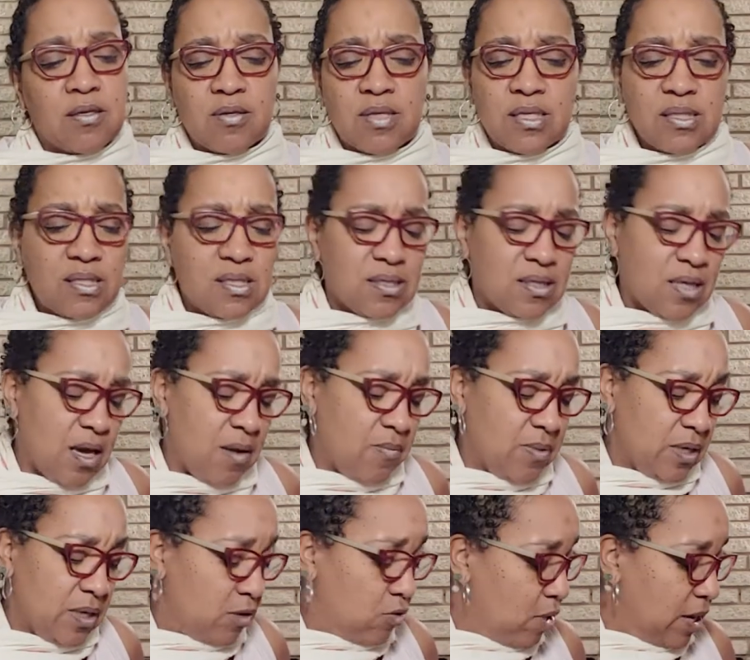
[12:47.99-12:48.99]
So, this is
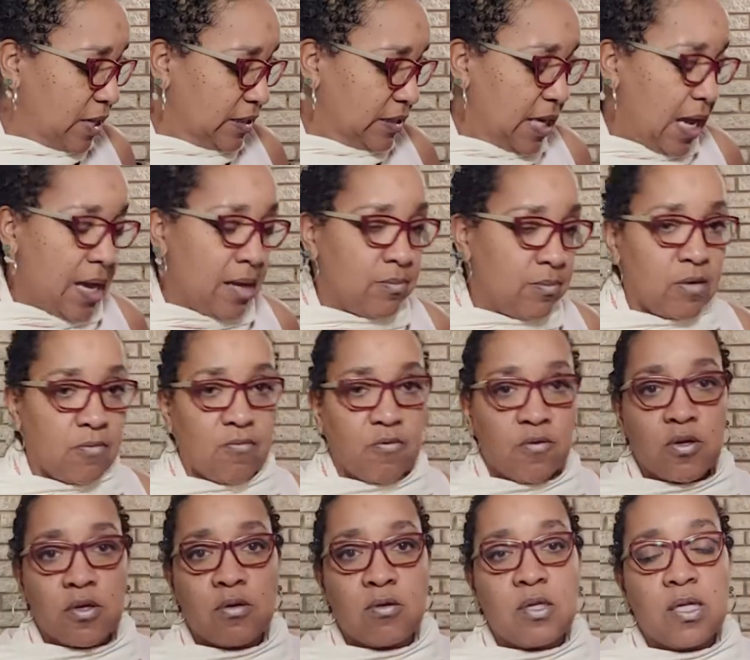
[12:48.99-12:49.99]
coming in great timing
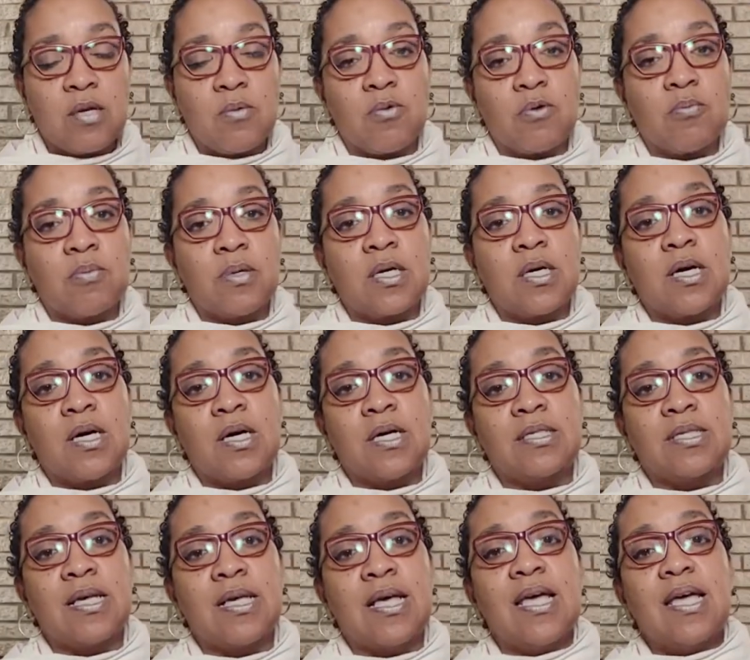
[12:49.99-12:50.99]
for you, Libra,
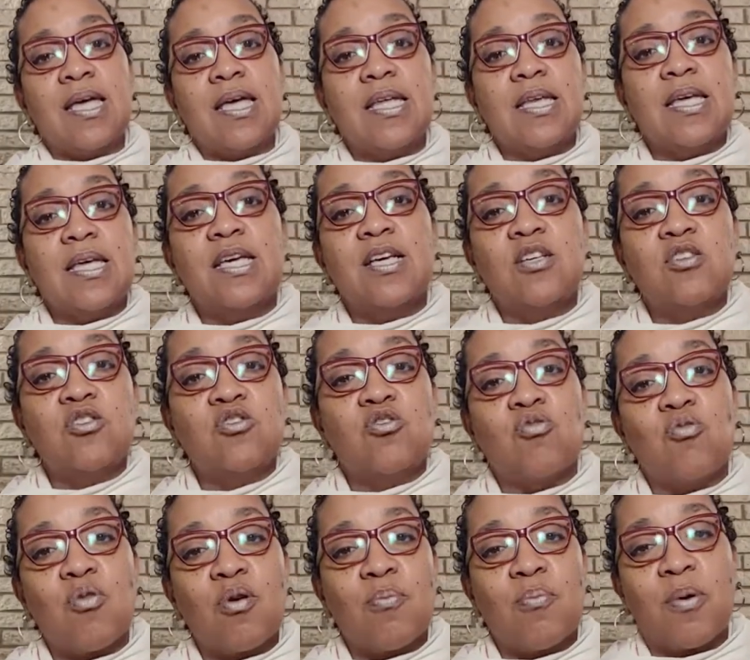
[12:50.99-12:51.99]
because it is
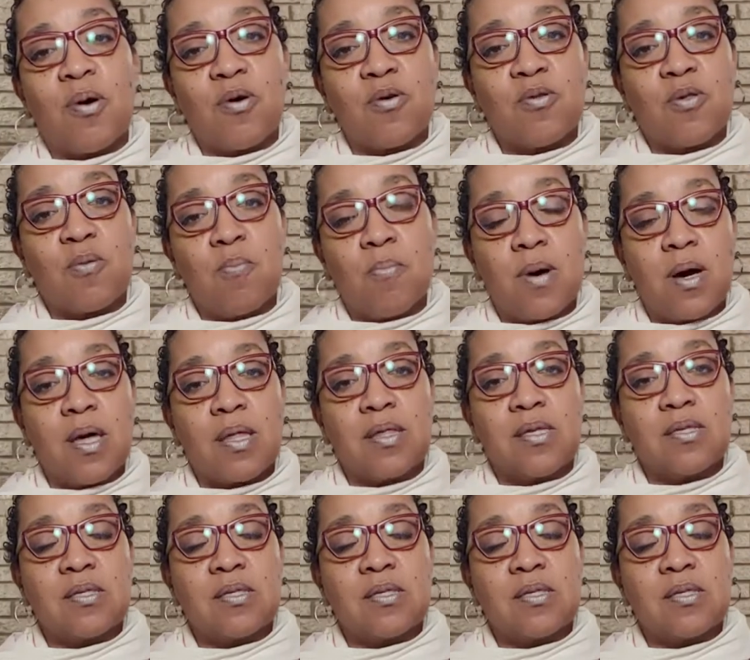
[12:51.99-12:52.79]
your birth month.